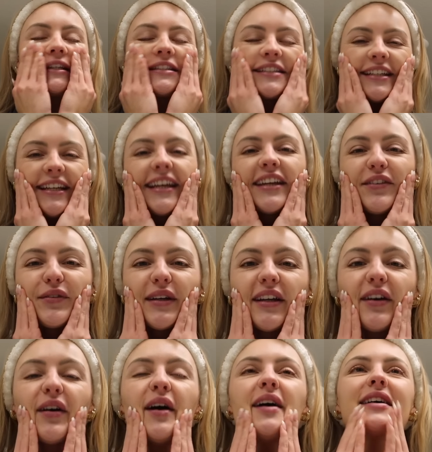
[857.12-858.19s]
isn't in a
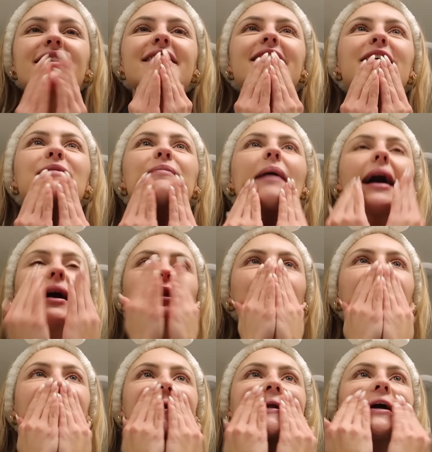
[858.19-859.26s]
window, sitting by the
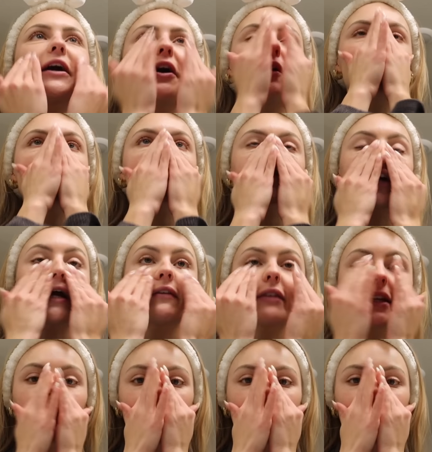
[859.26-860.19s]
window, driving